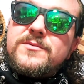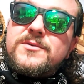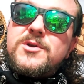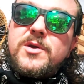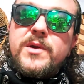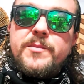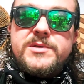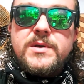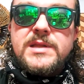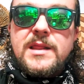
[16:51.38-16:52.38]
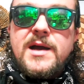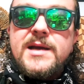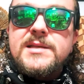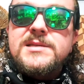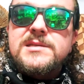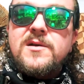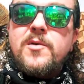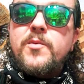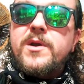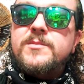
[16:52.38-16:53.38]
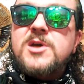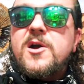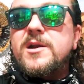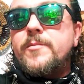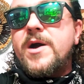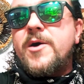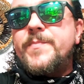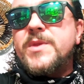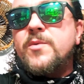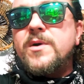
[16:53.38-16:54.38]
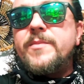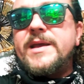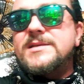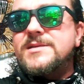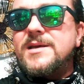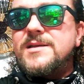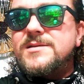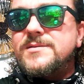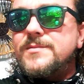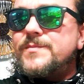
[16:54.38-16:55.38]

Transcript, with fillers: you could read between the lines on what I'm talking about and what makes sense.